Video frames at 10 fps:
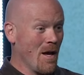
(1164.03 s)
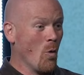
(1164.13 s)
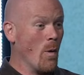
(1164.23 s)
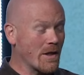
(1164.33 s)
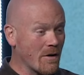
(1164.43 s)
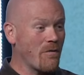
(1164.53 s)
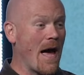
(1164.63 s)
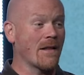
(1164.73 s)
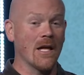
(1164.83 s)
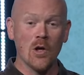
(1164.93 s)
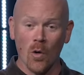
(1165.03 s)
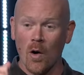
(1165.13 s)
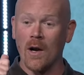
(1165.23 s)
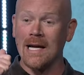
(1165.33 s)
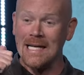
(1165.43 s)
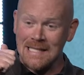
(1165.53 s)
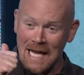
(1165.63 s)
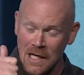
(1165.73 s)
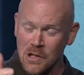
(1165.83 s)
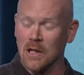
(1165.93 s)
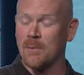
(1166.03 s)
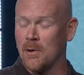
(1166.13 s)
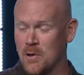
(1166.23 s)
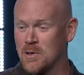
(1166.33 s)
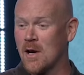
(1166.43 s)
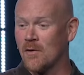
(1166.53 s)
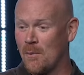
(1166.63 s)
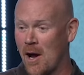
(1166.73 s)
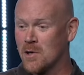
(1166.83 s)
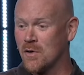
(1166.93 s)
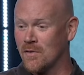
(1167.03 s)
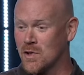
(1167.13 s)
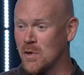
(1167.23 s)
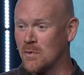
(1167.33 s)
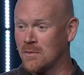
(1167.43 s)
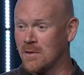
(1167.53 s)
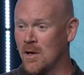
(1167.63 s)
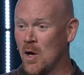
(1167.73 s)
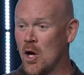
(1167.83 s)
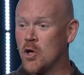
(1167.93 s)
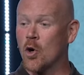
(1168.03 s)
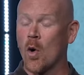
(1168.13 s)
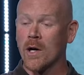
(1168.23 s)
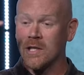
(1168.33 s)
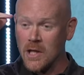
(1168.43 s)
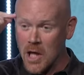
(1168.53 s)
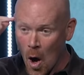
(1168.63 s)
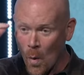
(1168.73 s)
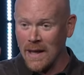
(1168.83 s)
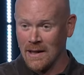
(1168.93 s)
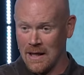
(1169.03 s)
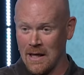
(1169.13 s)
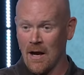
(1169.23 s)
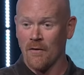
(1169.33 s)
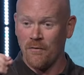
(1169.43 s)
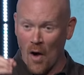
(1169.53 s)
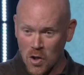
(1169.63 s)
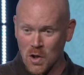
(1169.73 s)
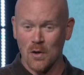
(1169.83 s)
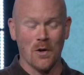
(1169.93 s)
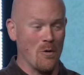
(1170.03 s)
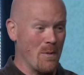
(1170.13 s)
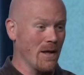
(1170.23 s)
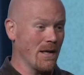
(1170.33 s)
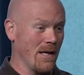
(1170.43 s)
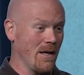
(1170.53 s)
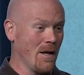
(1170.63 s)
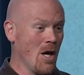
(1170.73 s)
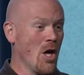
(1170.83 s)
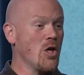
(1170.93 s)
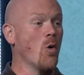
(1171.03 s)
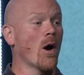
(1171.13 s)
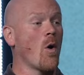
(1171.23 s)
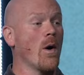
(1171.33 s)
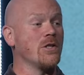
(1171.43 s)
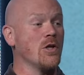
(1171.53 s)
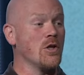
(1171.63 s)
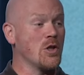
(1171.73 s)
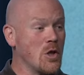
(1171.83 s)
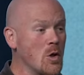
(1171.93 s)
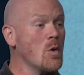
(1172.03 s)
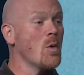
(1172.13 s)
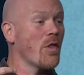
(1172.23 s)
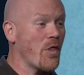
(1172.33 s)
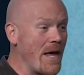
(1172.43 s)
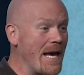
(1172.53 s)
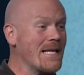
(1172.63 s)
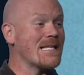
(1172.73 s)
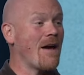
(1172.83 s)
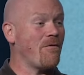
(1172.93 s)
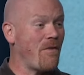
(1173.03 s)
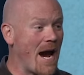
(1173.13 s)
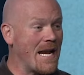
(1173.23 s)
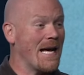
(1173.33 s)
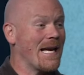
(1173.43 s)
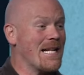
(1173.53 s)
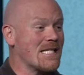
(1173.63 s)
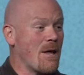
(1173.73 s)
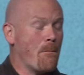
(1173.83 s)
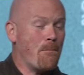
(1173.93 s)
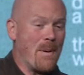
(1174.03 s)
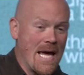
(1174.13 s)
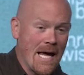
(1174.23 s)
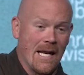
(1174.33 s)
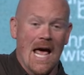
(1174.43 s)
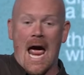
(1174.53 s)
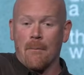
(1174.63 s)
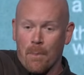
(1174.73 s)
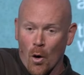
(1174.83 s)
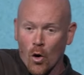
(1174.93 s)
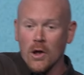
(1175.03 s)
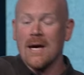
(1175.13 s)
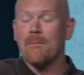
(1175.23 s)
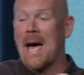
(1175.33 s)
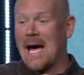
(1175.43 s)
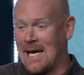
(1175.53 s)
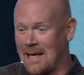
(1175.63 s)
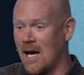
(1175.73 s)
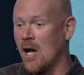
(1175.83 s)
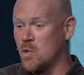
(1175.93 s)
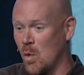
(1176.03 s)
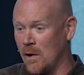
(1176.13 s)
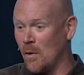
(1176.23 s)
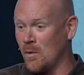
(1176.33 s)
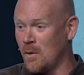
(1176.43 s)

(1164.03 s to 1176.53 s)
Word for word: with the fact that you are going to intentionally put yourself in the posture of a student. You're going to knowingly foster humility. You are going to do things that fight against the bend and pull it back in God's will.